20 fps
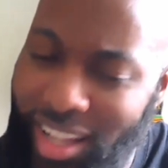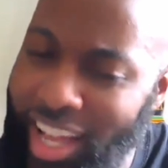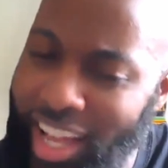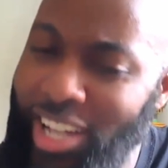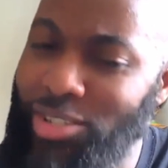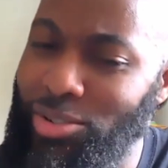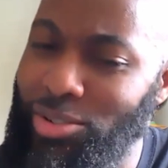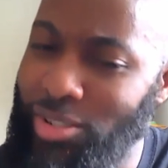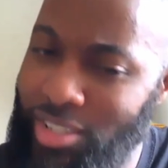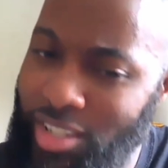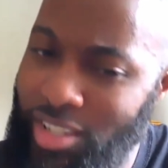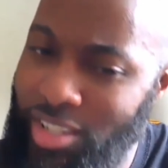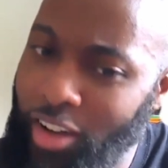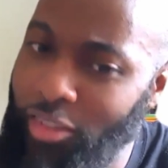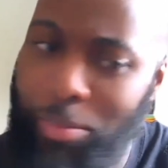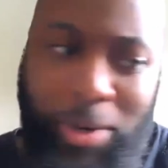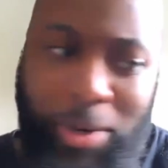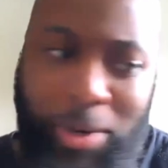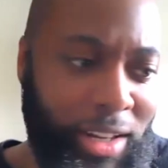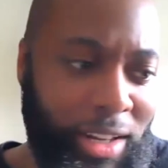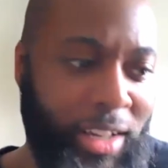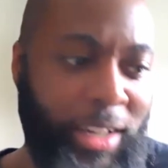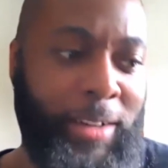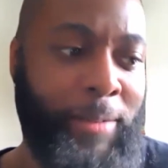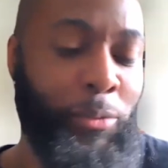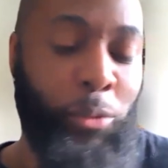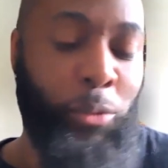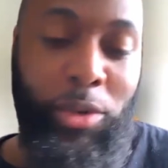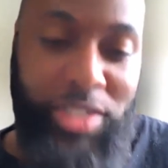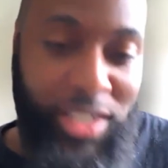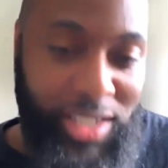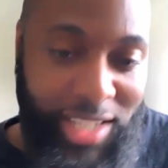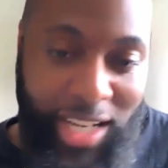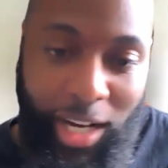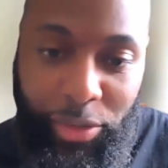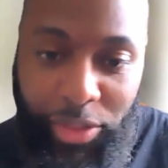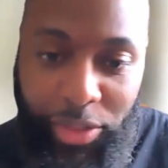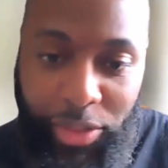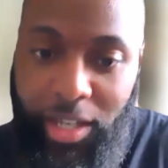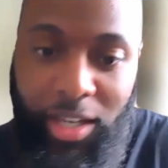actual stuff, but once it's
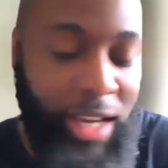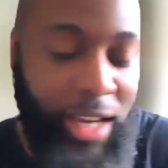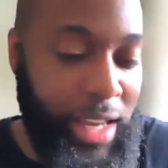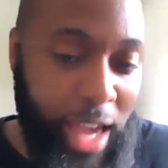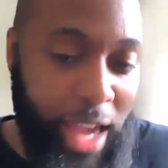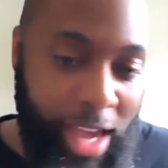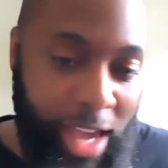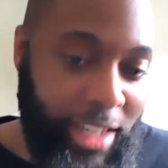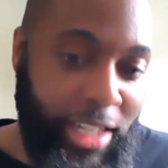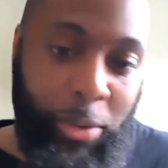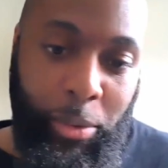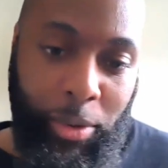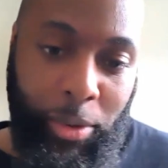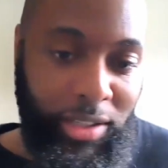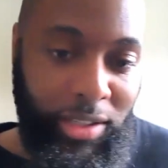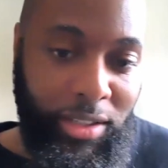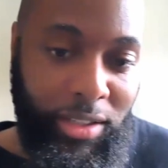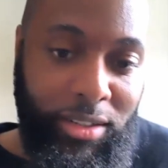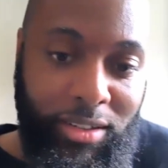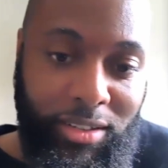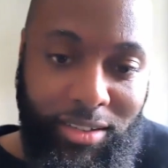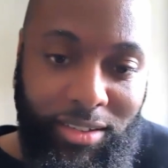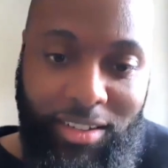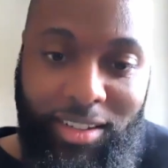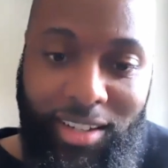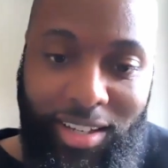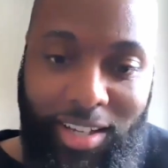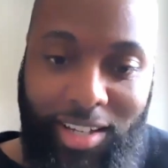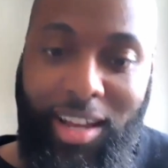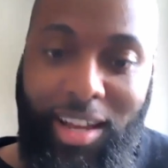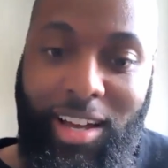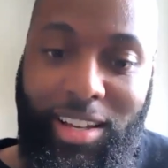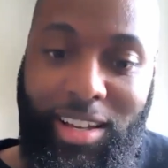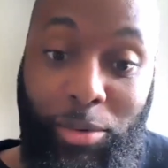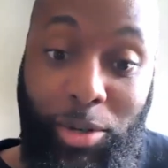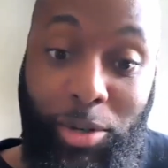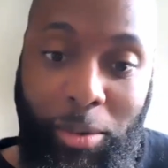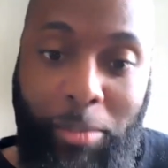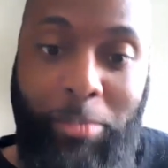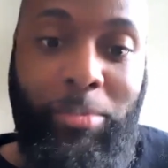out there, anyone can
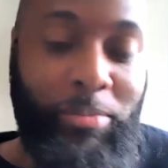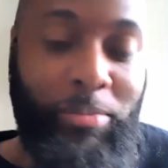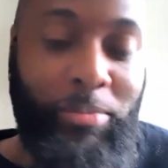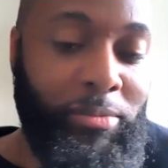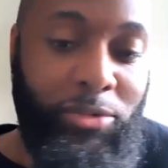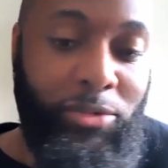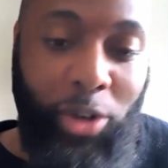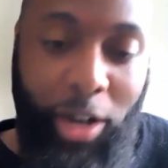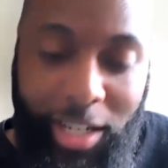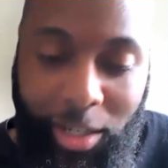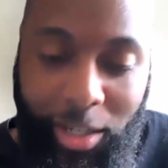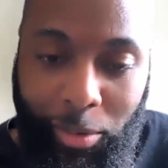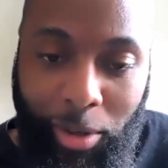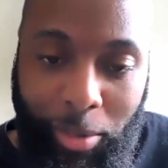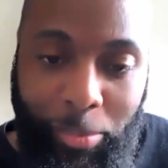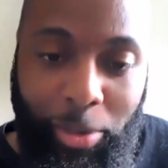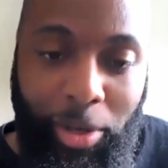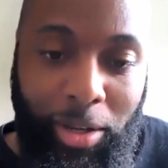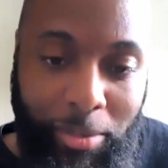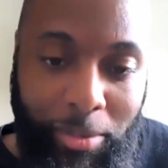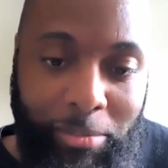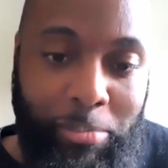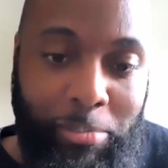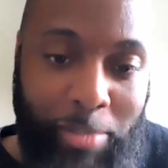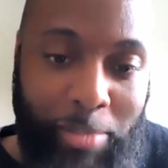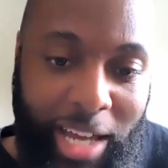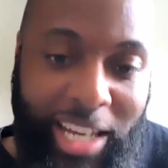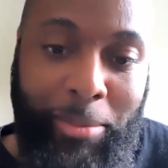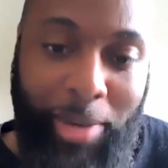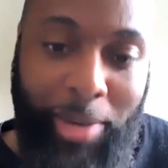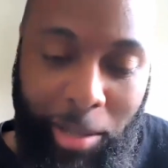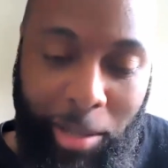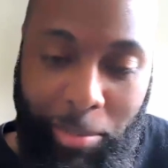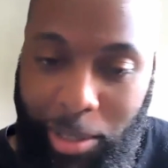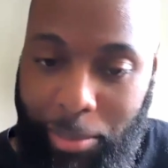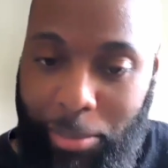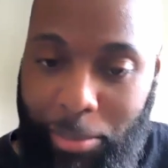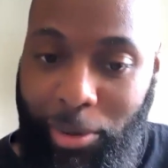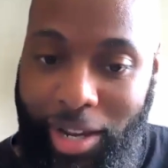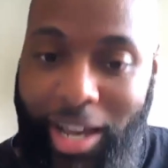not anyone, but many
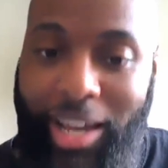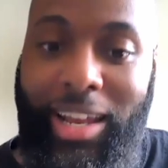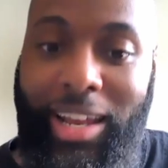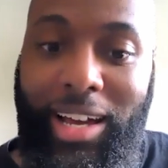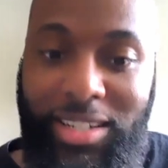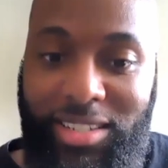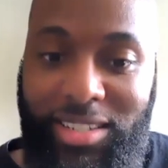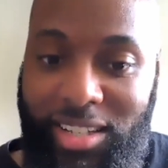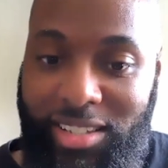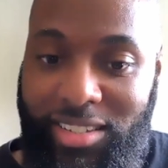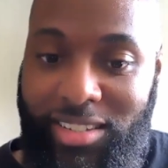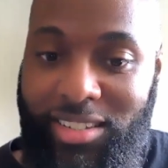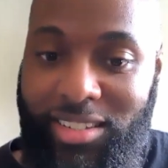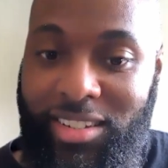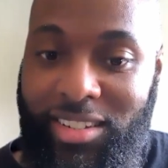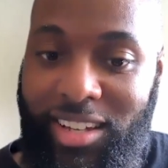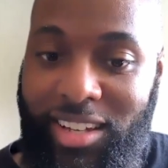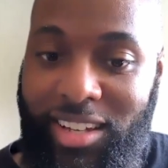people can access.